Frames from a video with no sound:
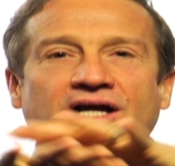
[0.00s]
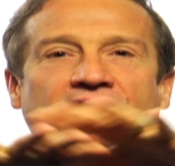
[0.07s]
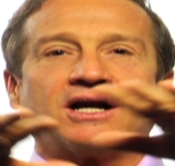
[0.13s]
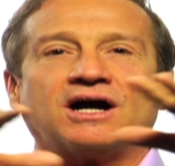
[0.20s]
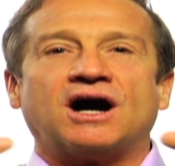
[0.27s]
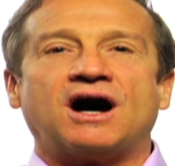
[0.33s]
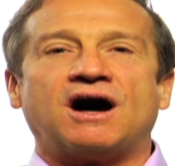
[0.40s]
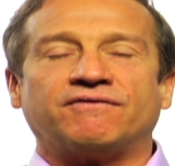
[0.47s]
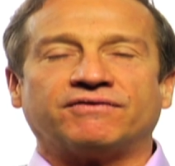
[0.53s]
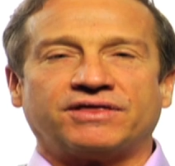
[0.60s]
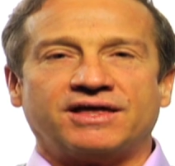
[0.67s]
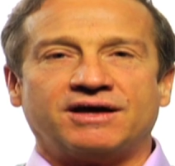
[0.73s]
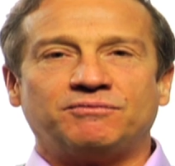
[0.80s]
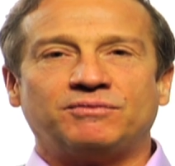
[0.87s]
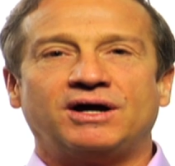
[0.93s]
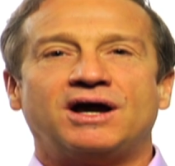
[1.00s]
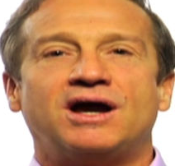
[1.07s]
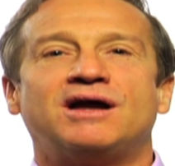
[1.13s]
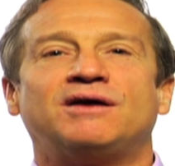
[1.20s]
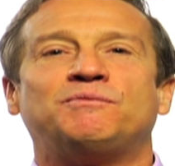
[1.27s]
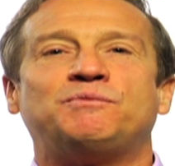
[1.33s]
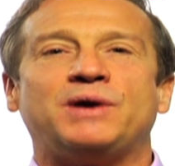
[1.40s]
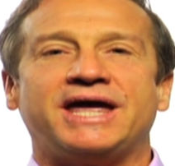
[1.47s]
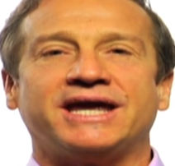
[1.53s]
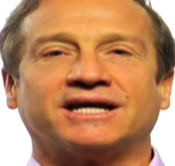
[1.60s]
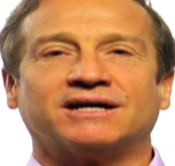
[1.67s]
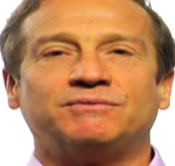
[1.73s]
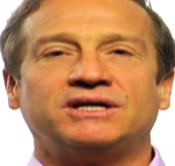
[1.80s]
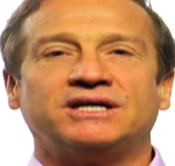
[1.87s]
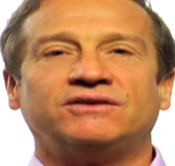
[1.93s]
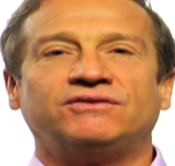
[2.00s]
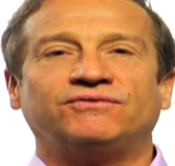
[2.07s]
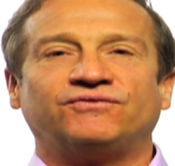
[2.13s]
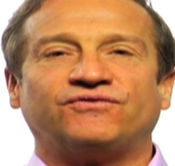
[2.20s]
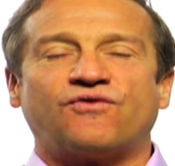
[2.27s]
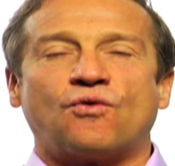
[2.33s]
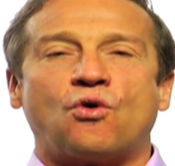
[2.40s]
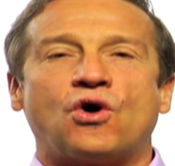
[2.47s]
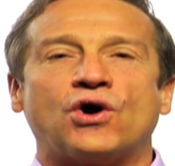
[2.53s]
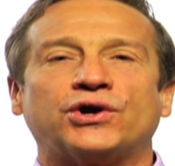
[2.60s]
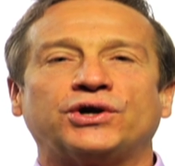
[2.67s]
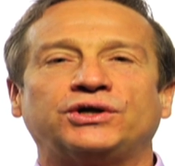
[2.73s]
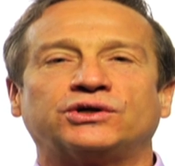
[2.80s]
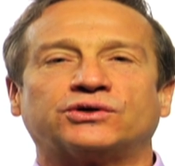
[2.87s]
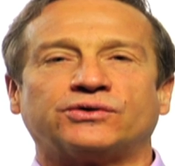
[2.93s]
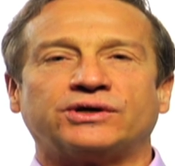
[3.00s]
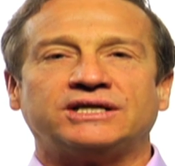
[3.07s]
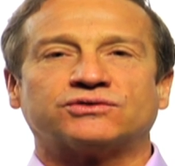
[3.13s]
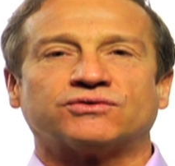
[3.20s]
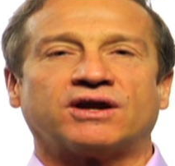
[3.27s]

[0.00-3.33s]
Cover them, bake them in 400 degrees,